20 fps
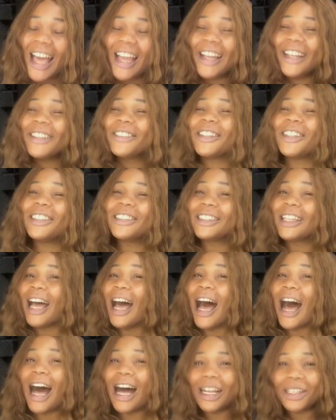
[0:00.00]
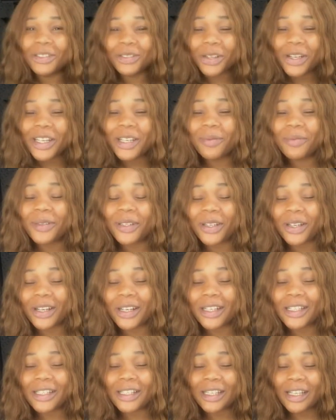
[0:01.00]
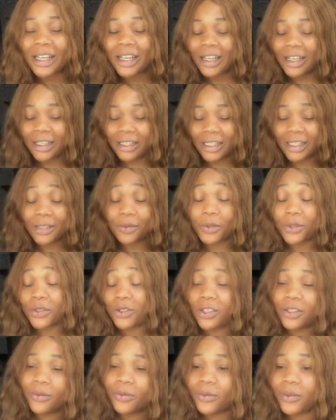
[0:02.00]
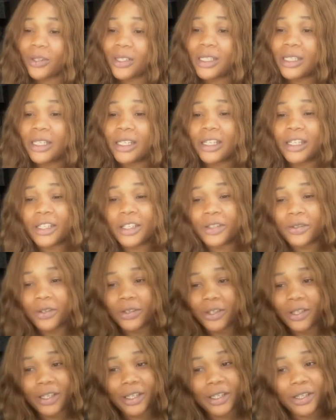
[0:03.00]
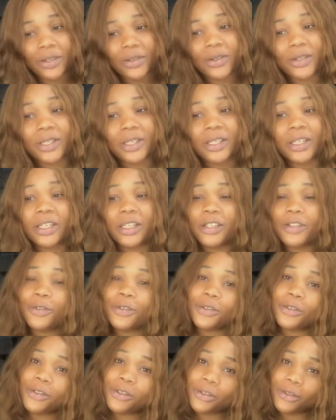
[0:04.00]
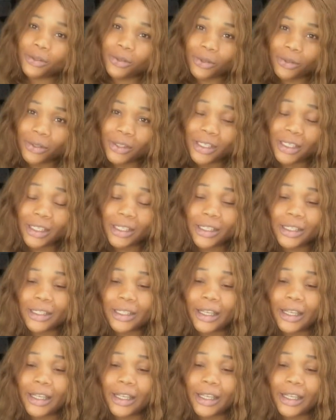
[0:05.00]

It was annoying because this was not the first stage, this was not the second stage, this was not the third stage.